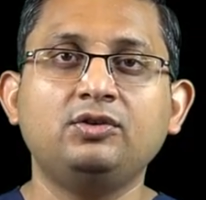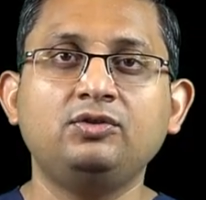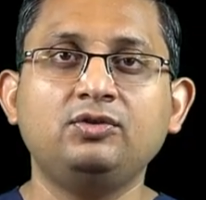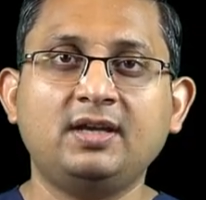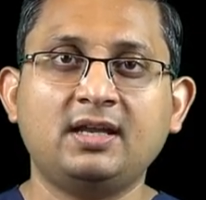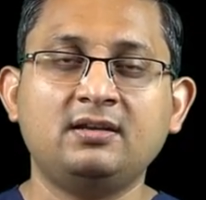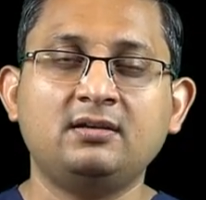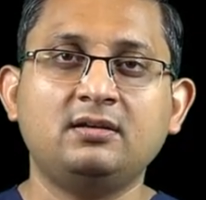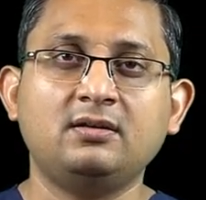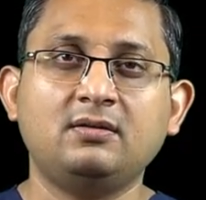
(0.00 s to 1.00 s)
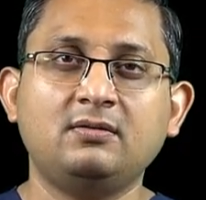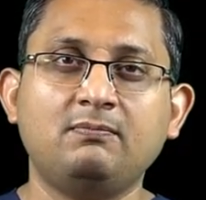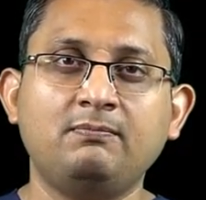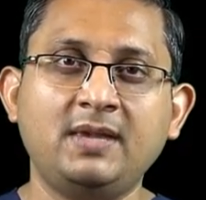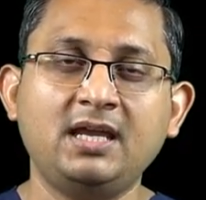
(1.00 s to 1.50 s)
you can
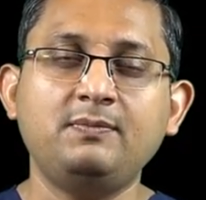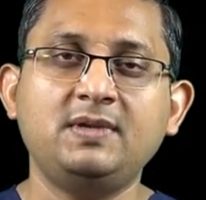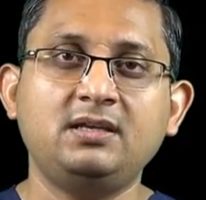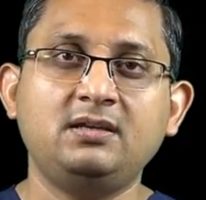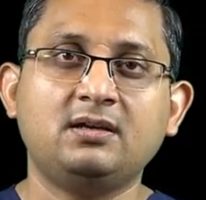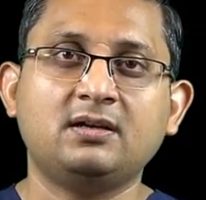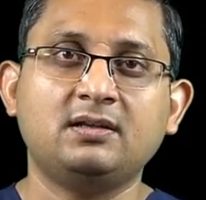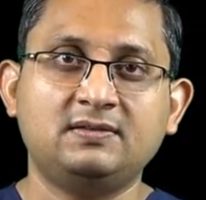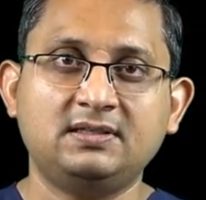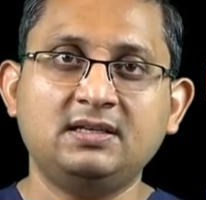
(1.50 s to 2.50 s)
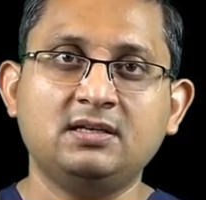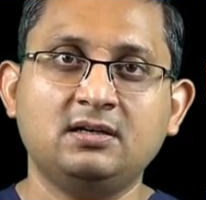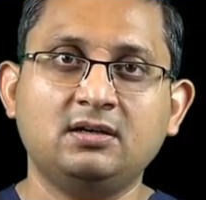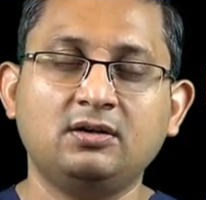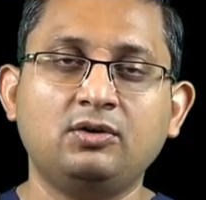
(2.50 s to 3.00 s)
maybe consider